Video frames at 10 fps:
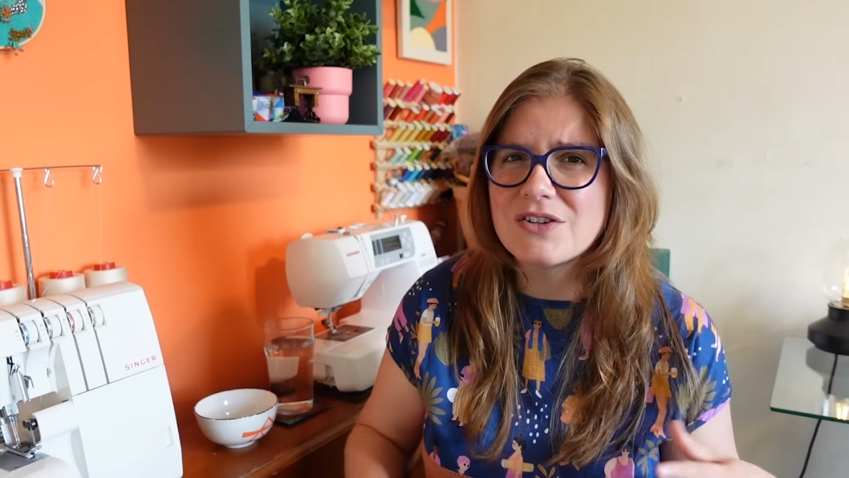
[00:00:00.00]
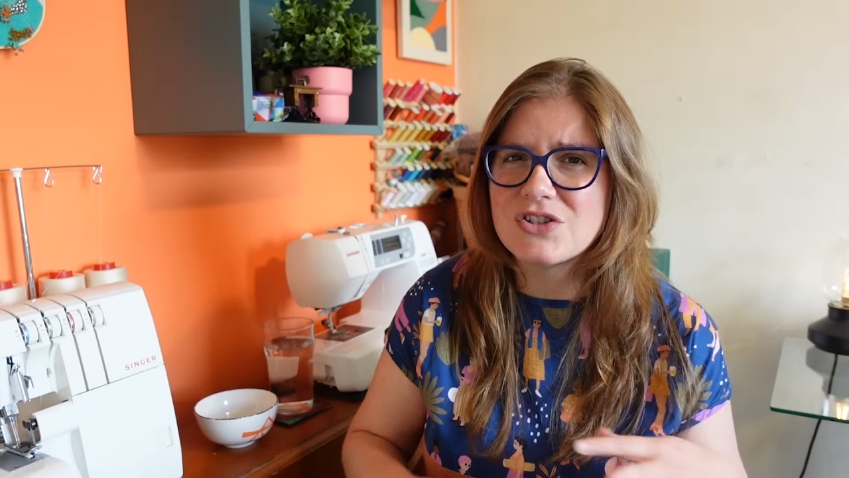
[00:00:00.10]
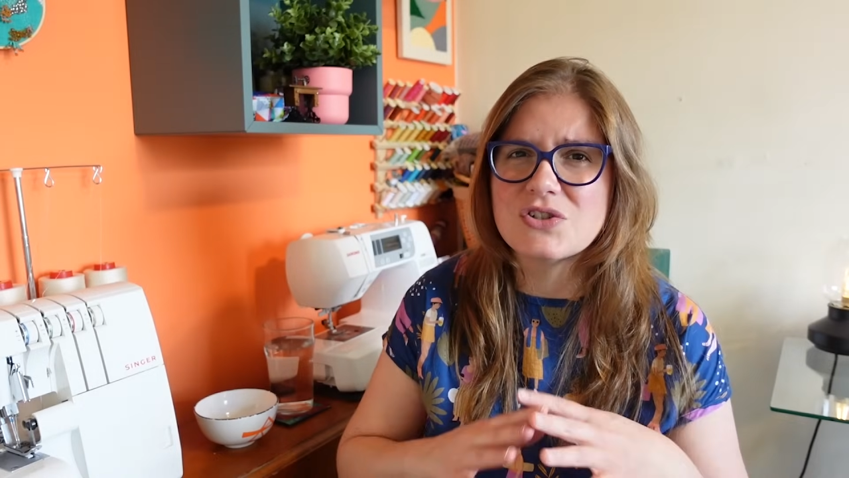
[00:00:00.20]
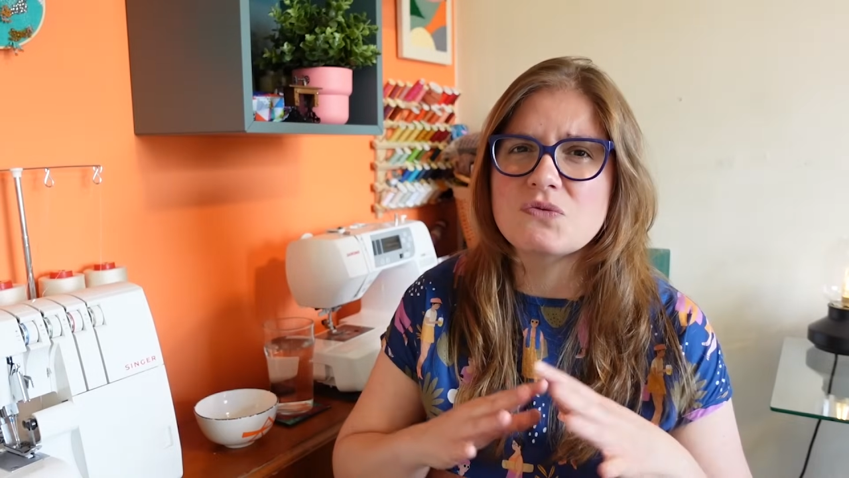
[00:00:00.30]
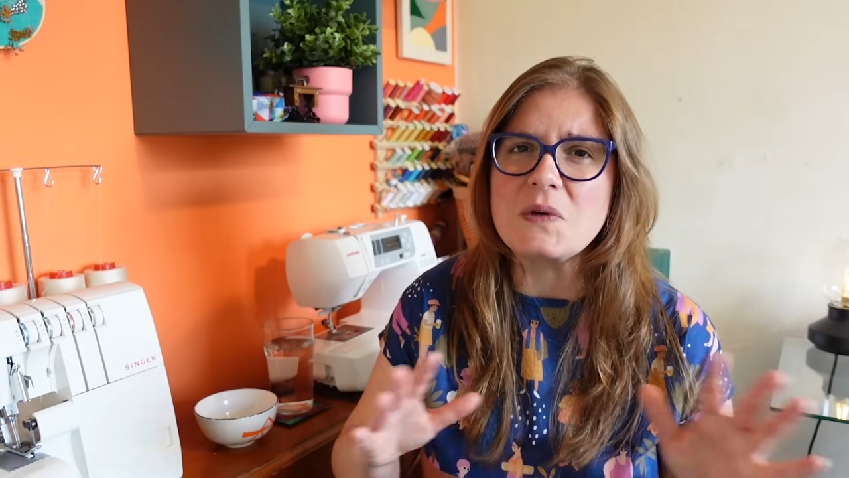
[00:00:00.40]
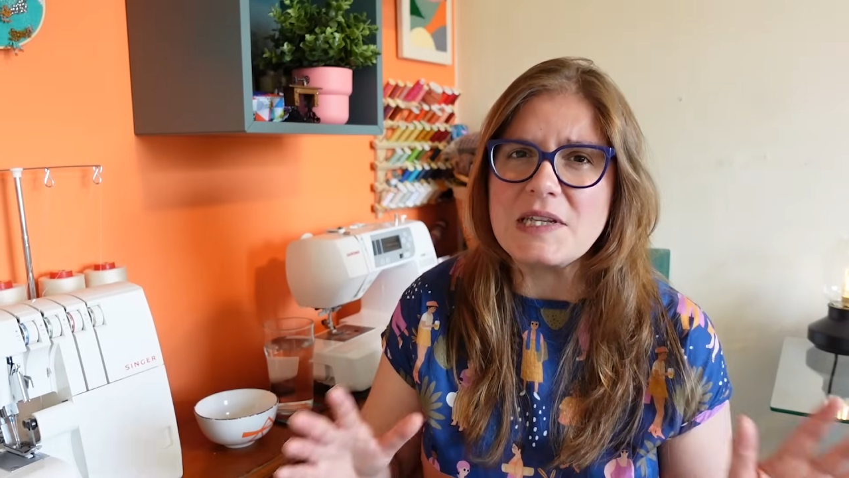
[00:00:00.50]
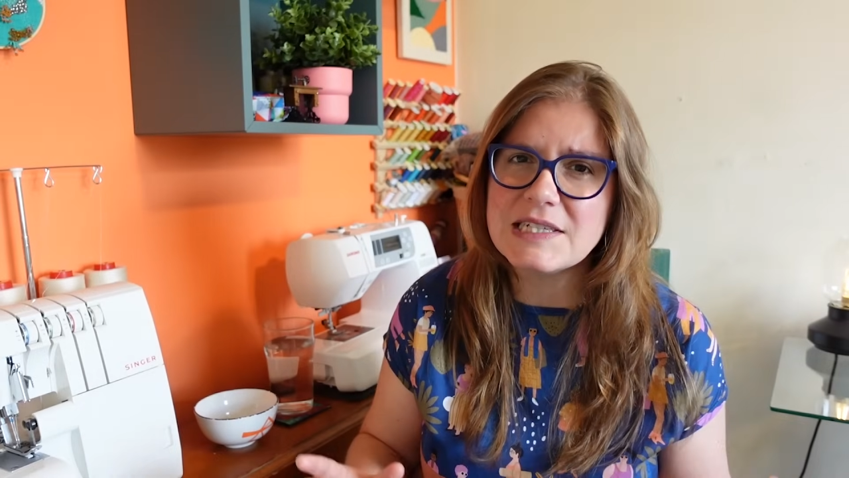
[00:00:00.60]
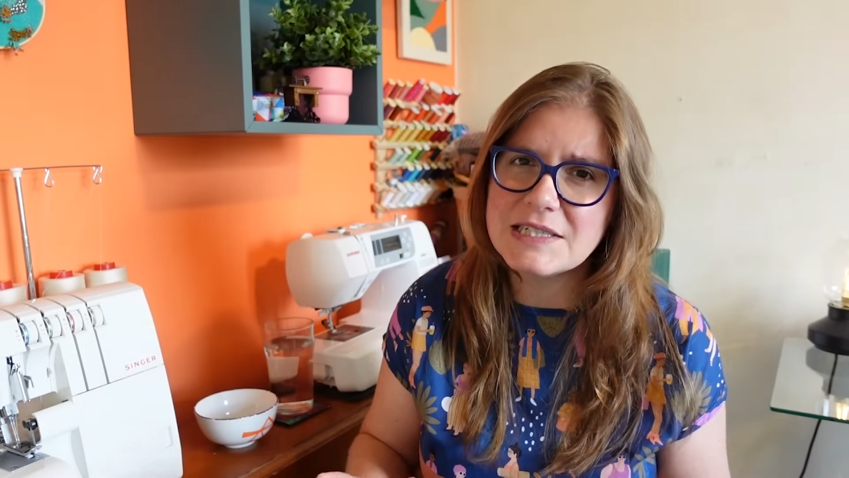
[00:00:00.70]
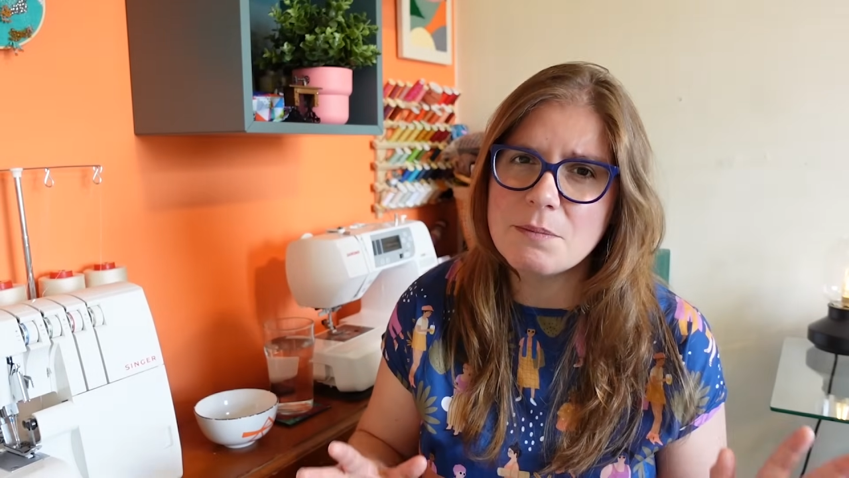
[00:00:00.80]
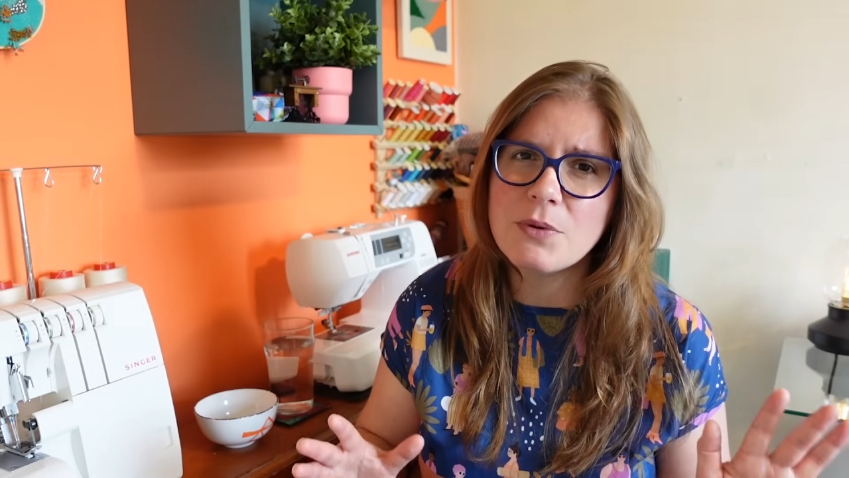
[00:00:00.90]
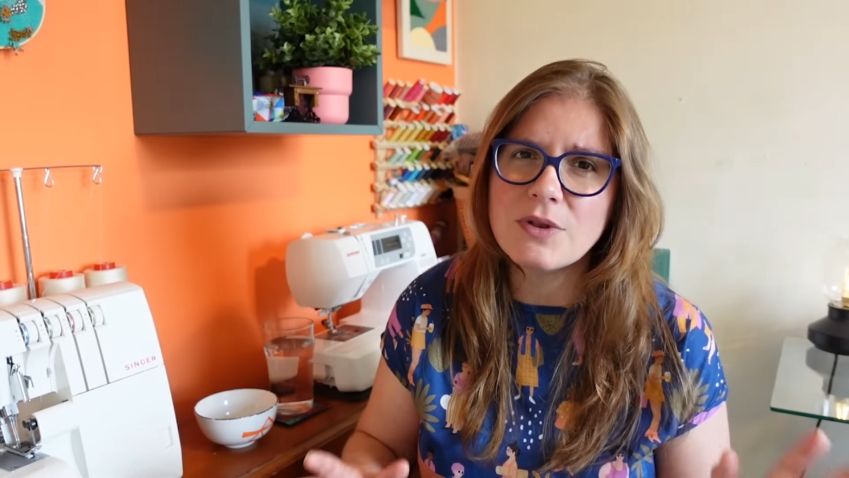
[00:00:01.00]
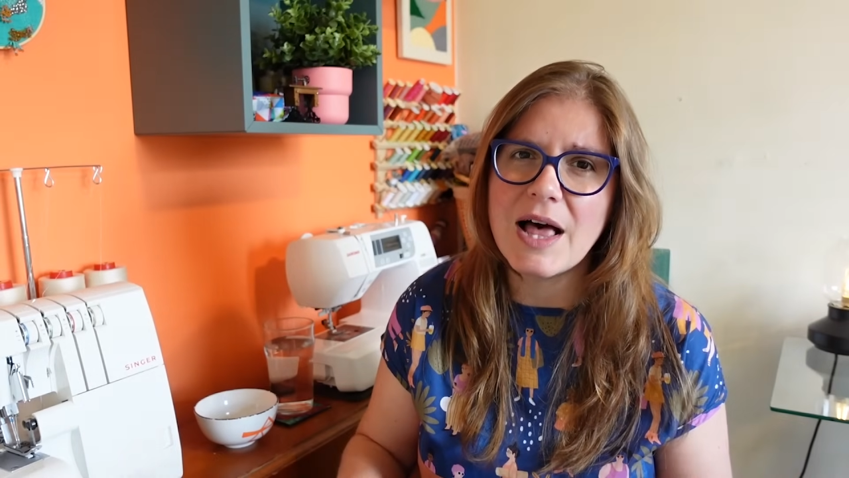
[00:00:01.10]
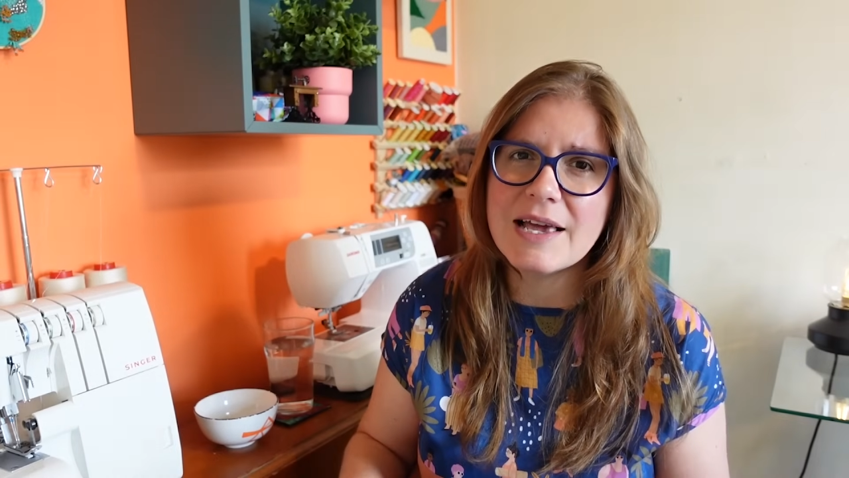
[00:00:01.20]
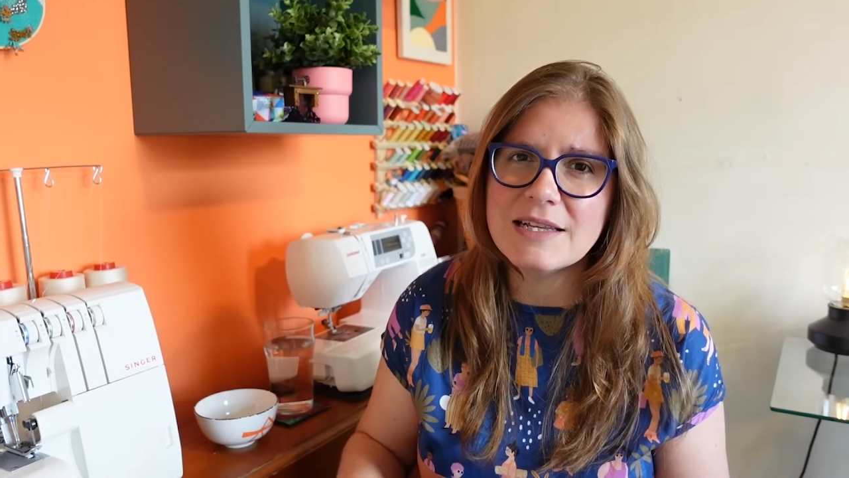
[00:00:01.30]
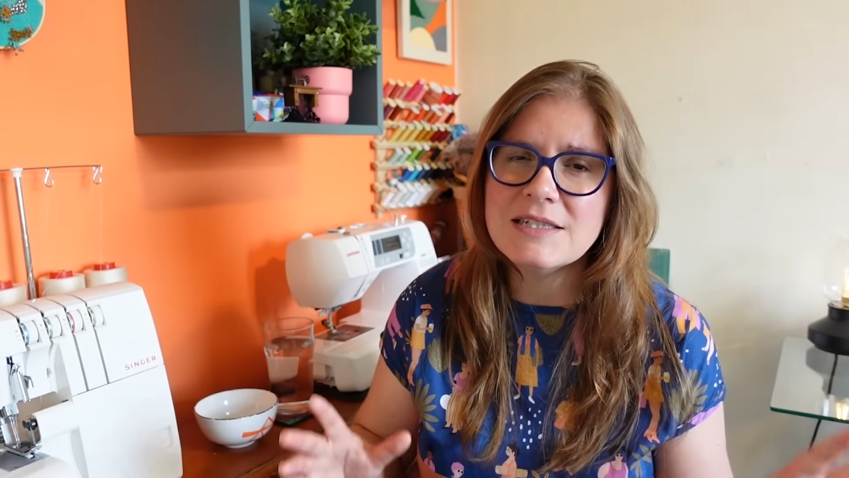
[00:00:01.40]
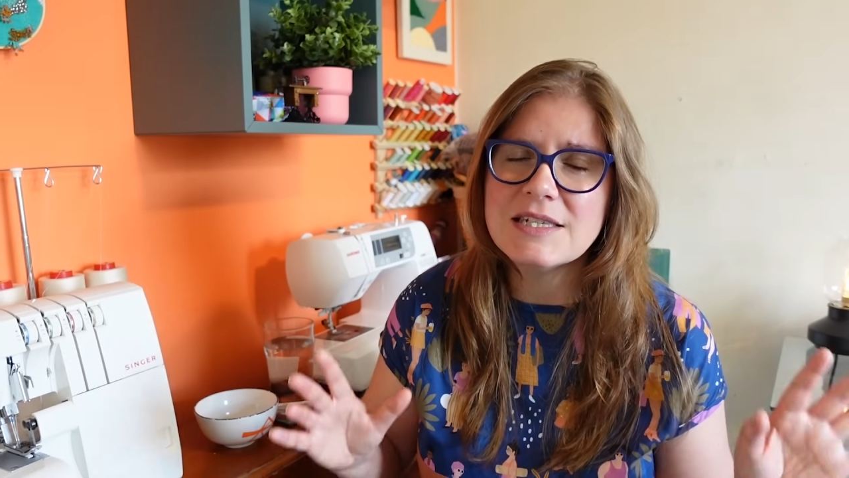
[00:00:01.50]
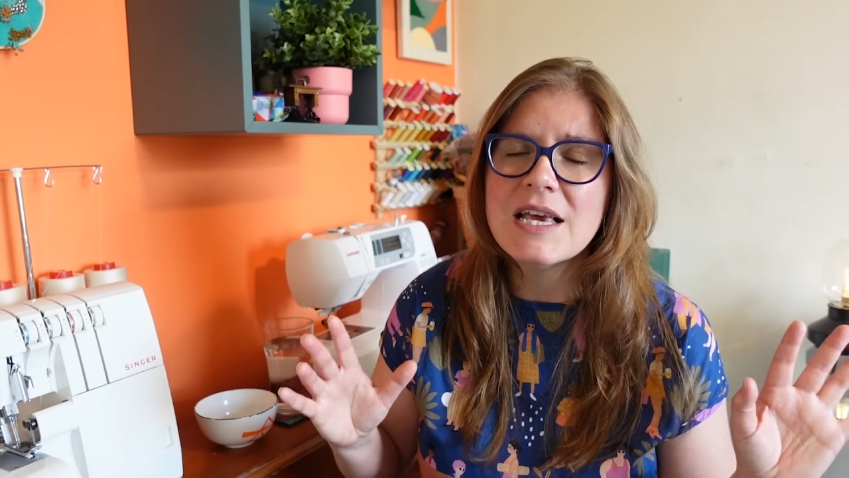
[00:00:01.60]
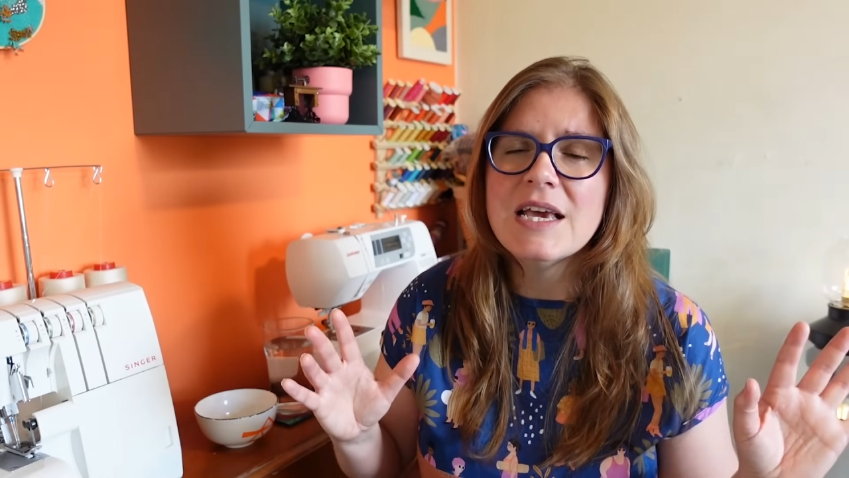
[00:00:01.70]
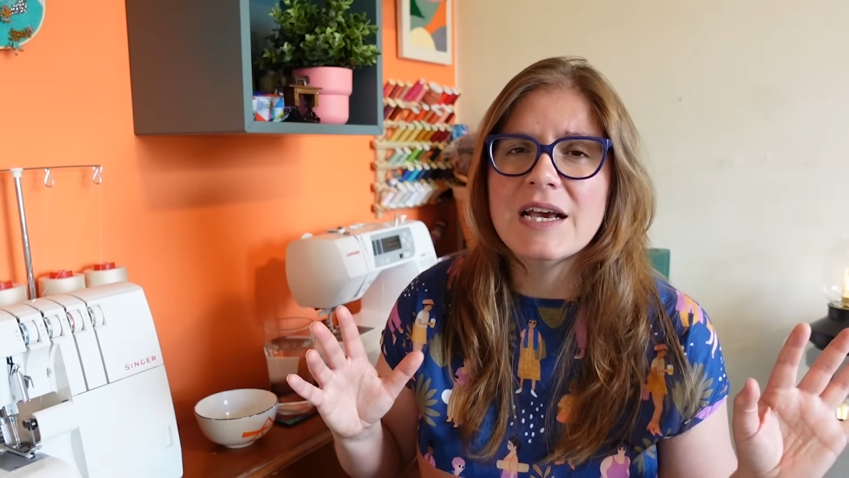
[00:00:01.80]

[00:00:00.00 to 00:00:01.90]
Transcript: it's just really simple lines.